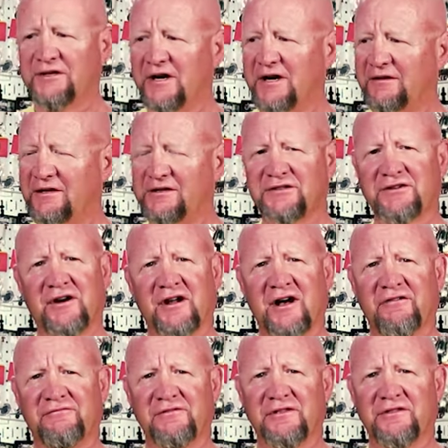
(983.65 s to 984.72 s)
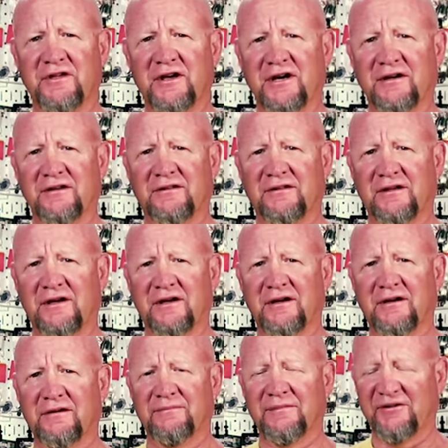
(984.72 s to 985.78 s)
start off with
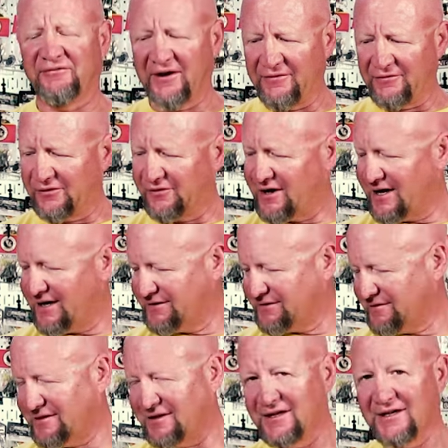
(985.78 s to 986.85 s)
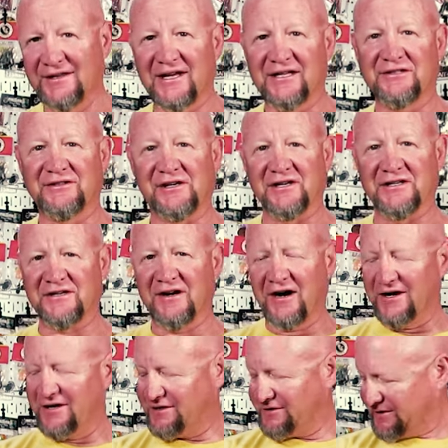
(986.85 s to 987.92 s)
my favorite rods, and that's the
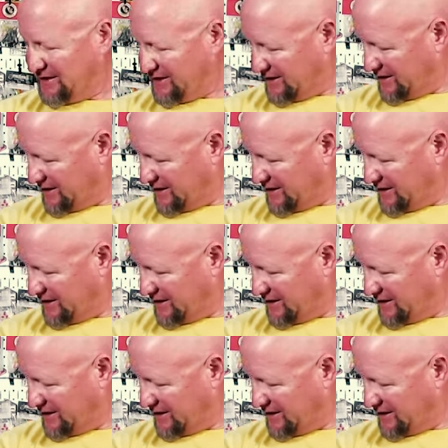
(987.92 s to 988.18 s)
Katanas.